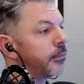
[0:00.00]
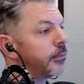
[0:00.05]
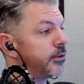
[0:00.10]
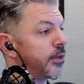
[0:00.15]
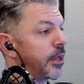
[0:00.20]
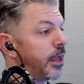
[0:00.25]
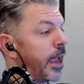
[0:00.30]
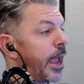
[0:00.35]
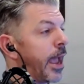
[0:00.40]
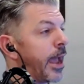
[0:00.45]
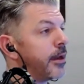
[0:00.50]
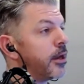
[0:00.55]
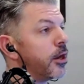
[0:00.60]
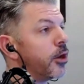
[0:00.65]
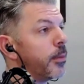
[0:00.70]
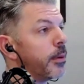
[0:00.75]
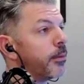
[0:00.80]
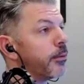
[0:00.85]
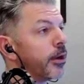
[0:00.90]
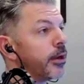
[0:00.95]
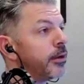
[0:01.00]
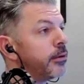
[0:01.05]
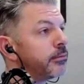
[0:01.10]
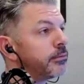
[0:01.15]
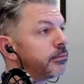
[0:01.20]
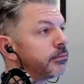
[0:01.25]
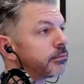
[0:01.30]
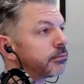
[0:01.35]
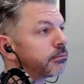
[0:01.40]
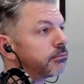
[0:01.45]
It's that had no memory.
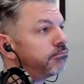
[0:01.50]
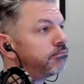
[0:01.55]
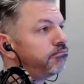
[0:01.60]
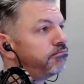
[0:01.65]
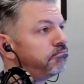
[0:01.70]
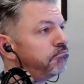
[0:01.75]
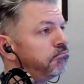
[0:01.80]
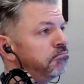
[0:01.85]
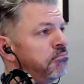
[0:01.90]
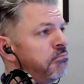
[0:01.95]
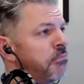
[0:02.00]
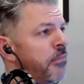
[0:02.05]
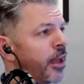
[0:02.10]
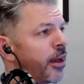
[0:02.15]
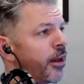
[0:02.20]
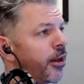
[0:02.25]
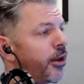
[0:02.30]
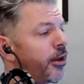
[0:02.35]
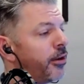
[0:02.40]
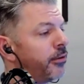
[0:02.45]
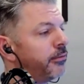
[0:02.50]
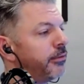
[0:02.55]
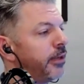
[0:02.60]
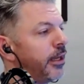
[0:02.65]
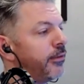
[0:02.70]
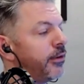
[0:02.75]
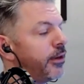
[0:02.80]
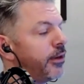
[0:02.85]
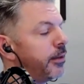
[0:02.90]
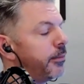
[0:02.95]
Yeah. Not at all,
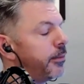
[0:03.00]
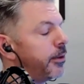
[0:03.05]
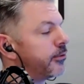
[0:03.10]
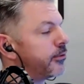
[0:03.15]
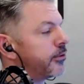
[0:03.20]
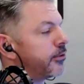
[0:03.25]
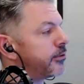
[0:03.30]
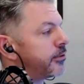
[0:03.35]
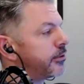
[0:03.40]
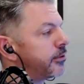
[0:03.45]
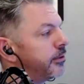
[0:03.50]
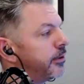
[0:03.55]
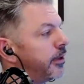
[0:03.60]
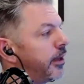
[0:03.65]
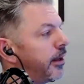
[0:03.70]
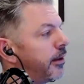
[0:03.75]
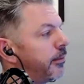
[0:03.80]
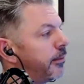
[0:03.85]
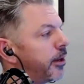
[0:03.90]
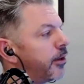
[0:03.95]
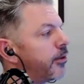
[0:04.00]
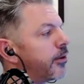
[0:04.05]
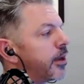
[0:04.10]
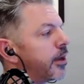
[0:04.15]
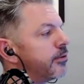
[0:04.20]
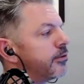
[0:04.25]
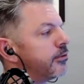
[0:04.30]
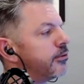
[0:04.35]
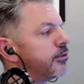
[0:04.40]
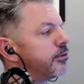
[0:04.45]
even in hypnosis. And I'm like,
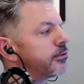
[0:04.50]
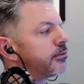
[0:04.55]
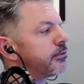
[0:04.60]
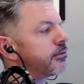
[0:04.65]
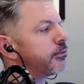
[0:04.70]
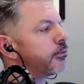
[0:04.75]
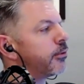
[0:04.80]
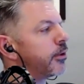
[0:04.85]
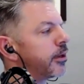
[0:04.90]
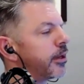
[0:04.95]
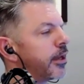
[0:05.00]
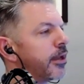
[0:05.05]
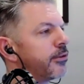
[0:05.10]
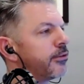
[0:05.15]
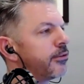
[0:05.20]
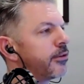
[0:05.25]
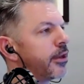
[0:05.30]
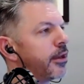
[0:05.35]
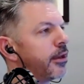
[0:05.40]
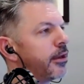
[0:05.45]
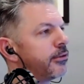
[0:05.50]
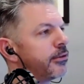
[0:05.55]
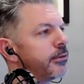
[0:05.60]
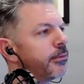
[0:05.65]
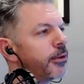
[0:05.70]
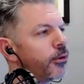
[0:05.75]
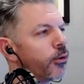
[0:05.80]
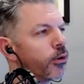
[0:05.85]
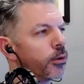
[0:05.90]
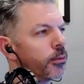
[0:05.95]
okay, so just quick guess, uh,
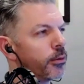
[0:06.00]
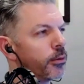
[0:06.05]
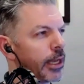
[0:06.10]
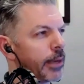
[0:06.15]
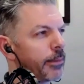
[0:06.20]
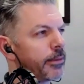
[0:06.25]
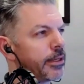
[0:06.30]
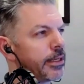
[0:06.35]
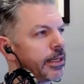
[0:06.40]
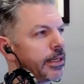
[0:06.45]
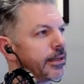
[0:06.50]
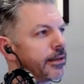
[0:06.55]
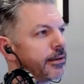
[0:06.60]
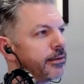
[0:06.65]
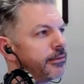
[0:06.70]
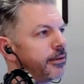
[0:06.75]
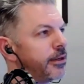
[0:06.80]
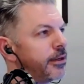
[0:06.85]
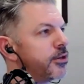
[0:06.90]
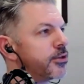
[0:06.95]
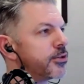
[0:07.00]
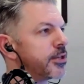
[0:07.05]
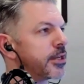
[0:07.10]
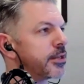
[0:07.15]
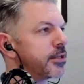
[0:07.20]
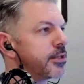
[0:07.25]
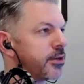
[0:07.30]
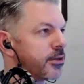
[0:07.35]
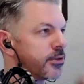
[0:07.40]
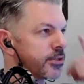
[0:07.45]
something horrible happened, didn't it? And just
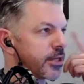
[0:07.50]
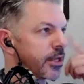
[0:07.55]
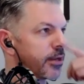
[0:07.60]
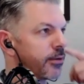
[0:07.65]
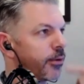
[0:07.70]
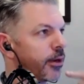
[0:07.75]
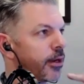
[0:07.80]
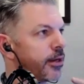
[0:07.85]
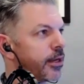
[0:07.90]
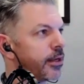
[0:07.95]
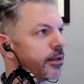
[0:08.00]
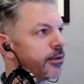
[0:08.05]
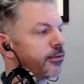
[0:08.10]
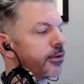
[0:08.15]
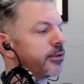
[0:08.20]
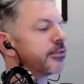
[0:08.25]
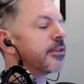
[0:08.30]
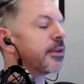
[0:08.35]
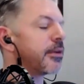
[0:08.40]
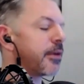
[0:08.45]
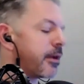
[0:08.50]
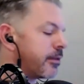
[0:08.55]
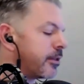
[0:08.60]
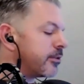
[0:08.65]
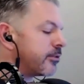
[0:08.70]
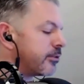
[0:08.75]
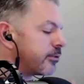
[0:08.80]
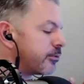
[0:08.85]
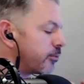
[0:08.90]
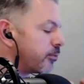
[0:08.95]
like tears started running down. So he's like, all right,
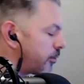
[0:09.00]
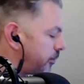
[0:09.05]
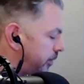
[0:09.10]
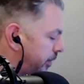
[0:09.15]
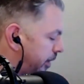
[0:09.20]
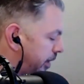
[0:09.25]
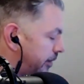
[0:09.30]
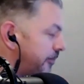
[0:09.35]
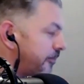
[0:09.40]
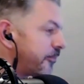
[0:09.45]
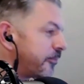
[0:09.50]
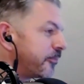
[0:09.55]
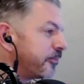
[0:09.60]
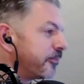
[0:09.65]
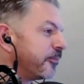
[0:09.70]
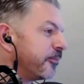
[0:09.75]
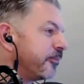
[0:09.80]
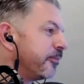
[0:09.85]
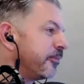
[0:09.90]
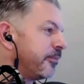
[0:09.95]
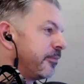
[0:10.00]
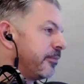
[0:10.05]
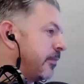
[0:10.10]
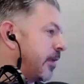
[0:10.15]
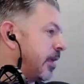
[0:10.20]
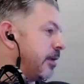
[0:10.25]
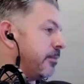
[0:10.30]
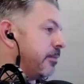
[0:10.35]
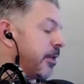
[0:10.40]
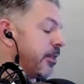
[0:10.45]
let's just work with that.
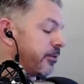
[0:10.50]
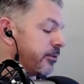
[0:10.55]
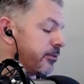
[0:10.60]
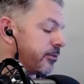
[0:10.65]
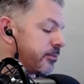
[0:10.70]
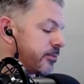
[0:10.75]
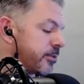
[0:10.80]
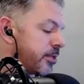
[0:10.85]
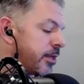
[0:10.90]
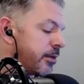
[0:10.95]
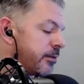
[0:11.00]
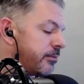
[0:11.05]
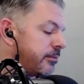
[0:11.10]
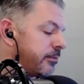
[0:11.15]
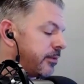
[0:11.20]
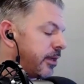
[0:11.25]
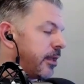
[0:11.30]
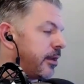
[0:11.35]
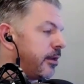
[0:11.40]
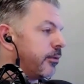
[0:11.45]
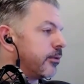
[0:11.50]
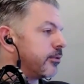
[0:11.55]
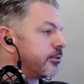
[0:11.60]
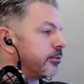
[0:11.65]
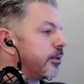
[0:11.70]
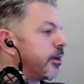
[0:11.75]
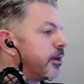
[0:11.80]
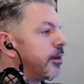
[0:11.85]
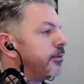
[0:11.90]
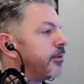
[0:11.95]
He had been through some shit and he
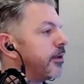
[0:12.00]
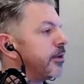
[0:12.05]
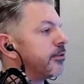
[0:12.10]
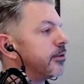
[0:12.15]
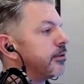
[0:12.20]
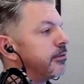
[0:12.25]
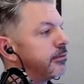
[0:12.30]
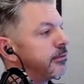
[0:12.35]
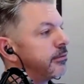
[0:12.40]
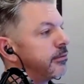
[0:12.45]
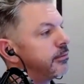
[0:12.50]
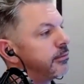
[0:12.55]
wasn't ready to face it.